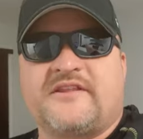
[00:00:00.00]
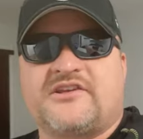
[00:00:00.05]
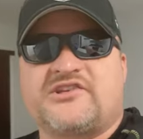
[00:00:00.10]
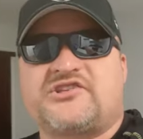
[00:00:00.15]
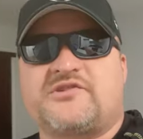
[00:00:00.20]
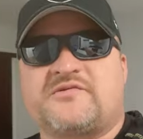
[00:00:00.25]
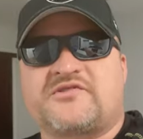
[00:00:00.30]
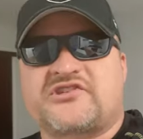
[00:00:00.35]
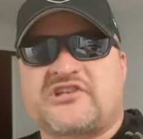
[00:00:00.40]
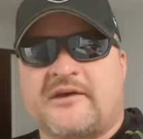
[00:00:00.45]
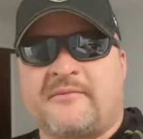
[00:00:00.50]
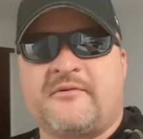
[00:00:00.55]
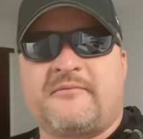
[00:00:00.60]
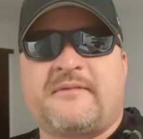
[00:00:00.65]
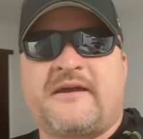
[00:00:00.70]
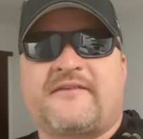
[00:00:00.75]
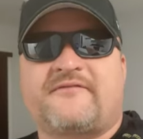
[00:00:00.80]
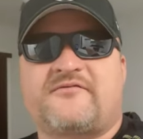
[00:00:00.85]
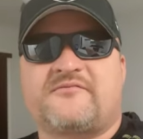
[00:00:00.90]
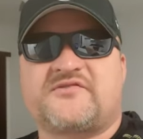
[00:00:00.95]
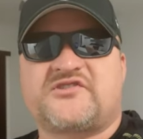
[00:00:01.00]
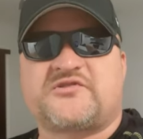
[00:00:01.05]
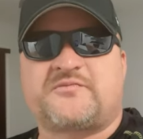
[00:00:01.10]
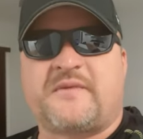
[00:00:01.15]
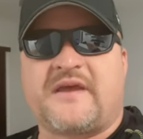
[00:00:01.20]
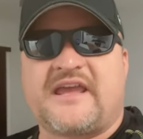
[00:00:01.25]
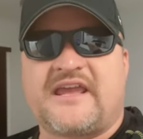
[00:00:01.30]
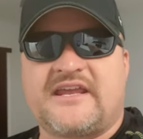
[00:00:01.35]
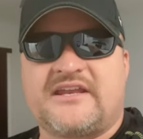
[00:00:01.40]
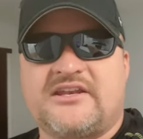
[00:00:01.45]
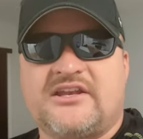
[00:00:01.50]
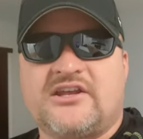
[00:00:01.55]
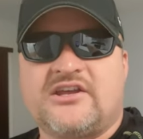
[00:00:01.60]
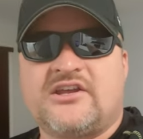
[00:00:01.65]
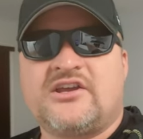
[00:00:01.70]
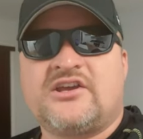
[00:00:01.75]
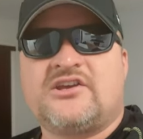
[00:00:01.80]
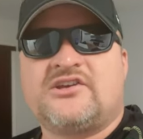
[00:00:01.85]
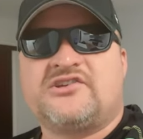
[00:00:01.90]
that she was coming back from Spain.